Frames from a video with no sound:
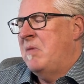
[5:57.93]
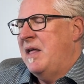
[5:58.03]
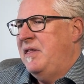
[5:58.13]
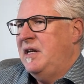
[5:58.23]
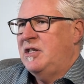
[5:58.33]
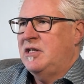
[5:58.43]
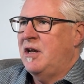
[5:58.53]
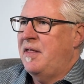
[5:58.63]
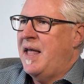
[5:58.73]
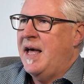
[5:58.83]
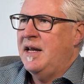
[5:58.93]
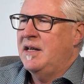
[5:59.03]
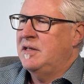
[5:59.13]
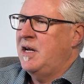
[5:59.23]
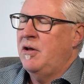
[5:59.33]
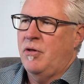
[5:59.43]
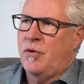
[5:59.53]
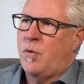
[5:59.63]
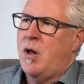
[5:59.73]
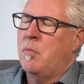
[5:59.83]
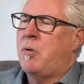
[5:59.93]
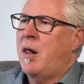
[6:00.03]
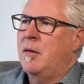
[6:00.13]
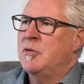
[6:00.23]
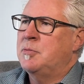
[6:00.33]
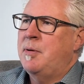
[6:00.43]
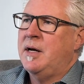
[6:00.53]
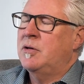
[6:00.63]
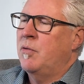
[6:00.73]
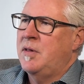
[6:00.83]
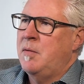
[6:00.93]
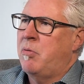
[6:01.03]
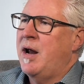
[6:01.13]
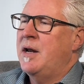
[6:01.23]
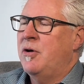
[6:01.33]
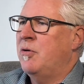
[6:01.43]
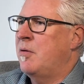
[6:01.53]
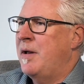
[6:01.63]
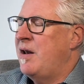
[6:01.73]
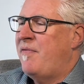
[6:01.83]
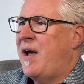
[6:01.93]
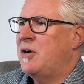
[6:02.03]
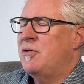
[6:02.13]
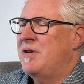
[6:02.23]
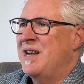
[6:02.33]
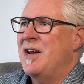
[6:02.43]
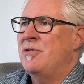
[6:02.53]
My thesis on that is either the wrong problem was picked or the brand owner manufacturer didn't